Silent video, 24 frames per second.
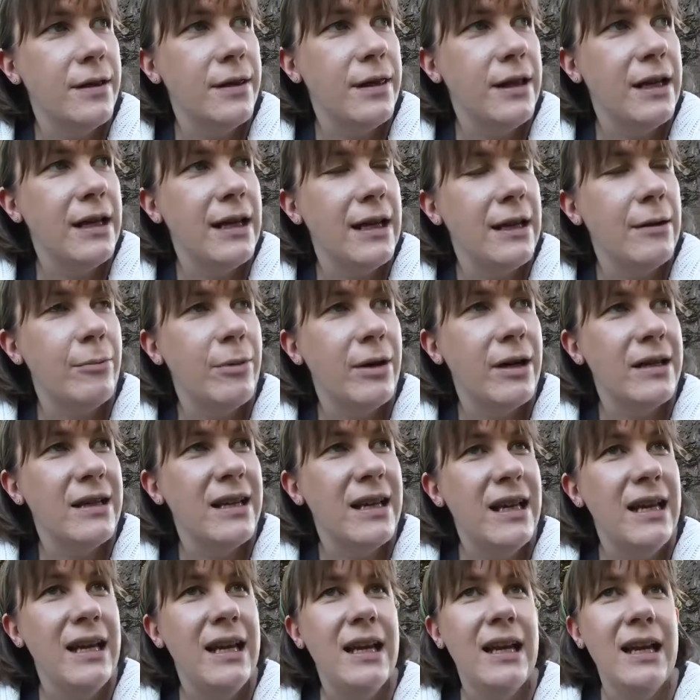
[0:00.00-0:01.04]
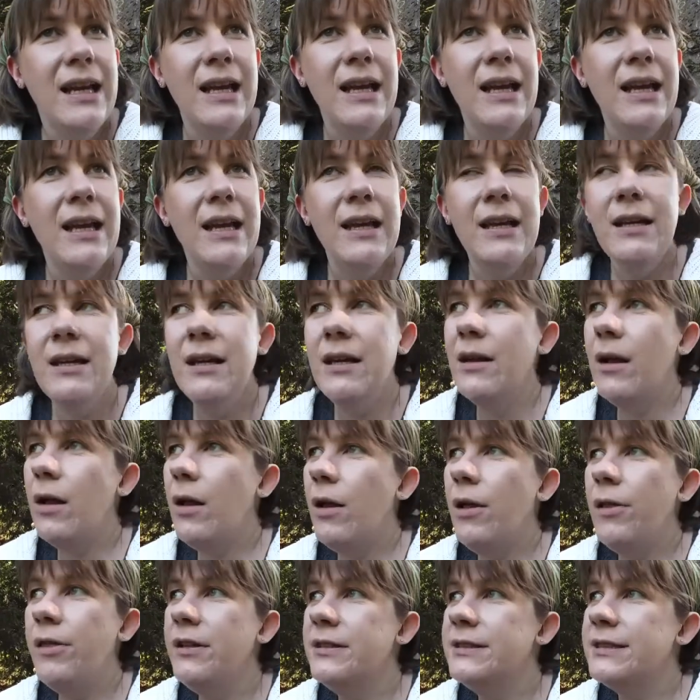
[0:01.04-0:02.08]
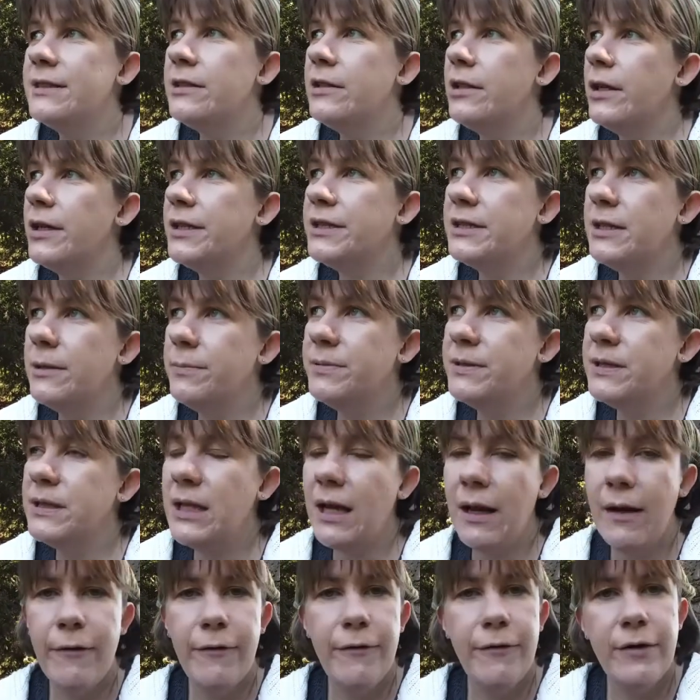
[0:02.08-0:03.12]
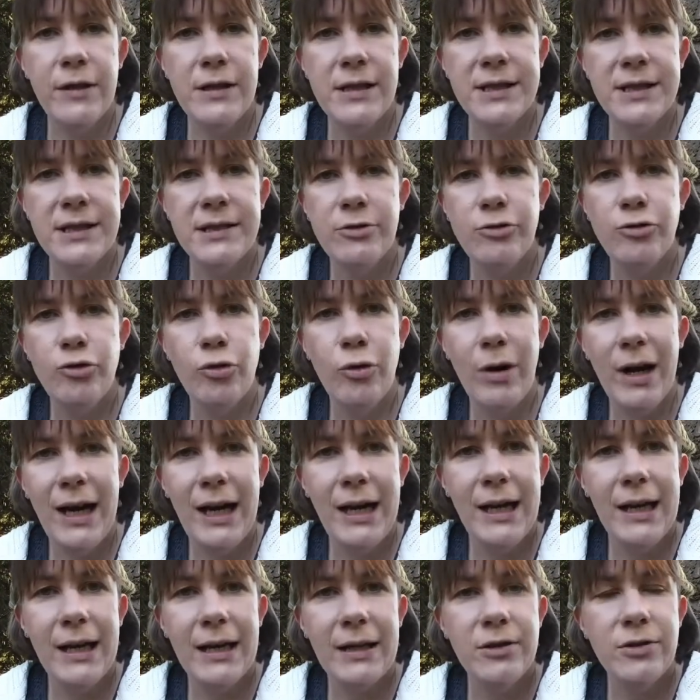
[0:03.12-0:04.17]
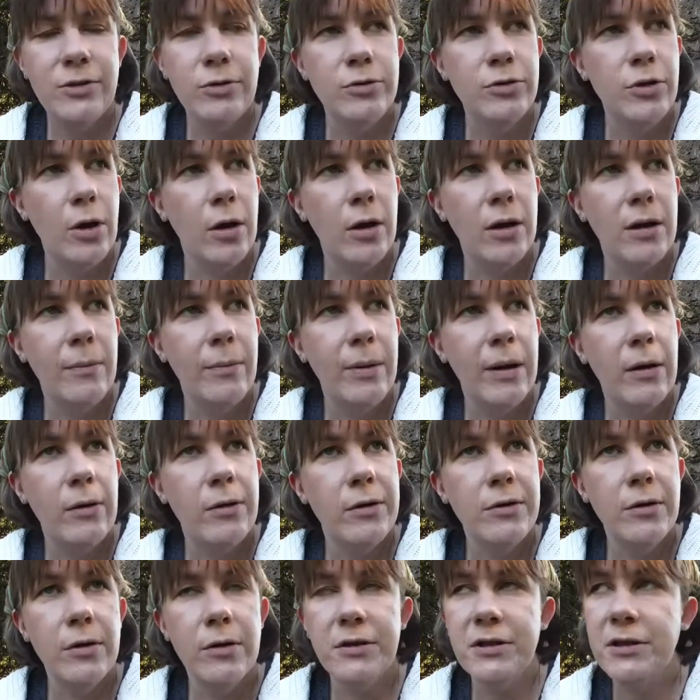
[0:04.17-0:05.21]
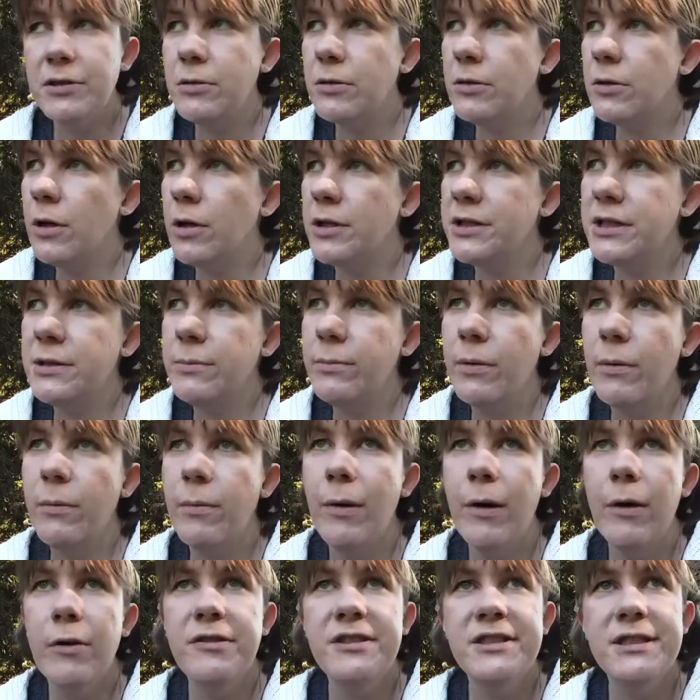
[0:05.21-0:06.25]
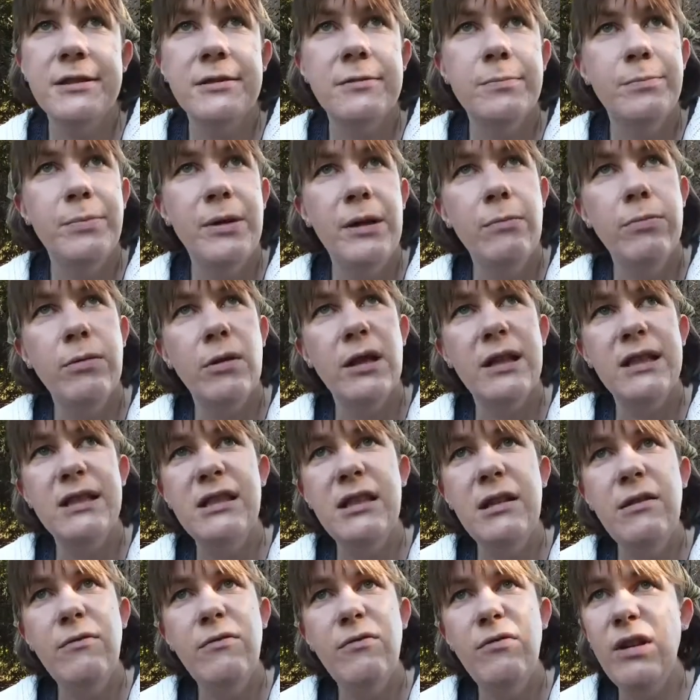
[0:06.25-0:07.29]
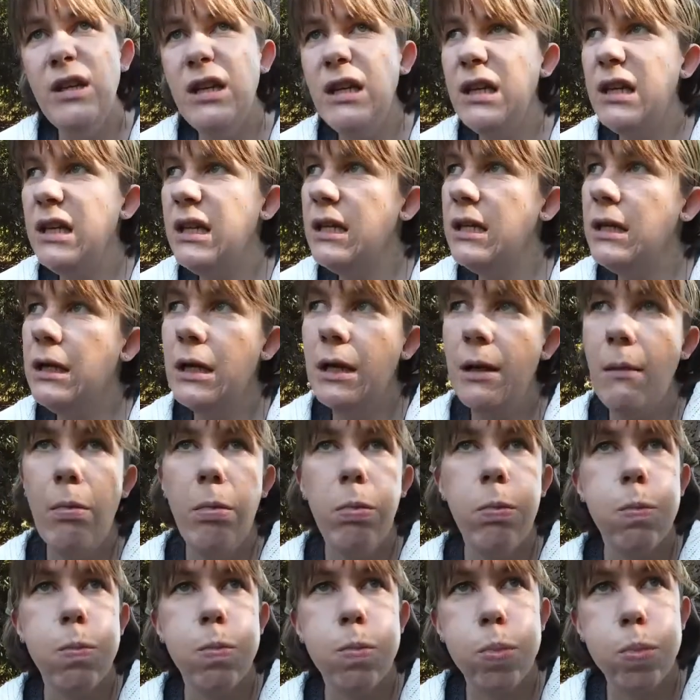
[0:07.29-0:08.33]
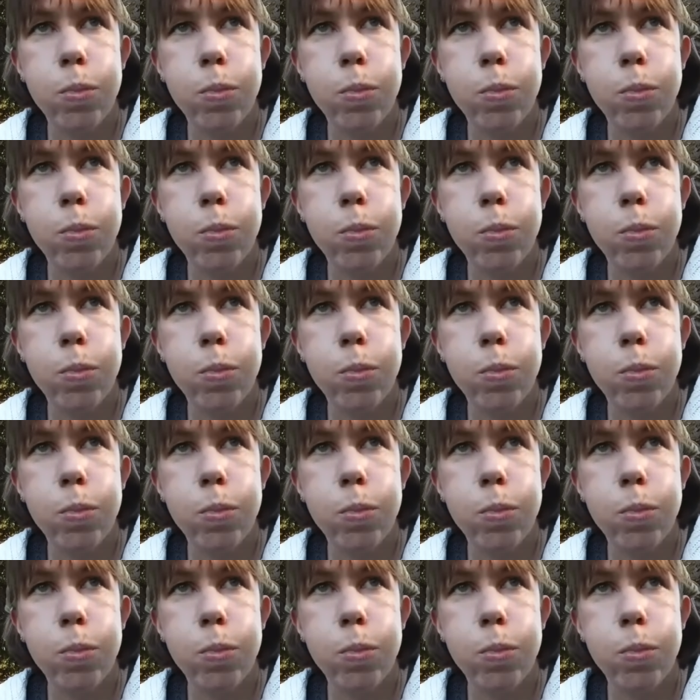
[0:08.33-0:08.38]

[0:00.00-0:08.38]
thinking, but all this gossip stuff is draining to talk about. Also gossip about people in TV, and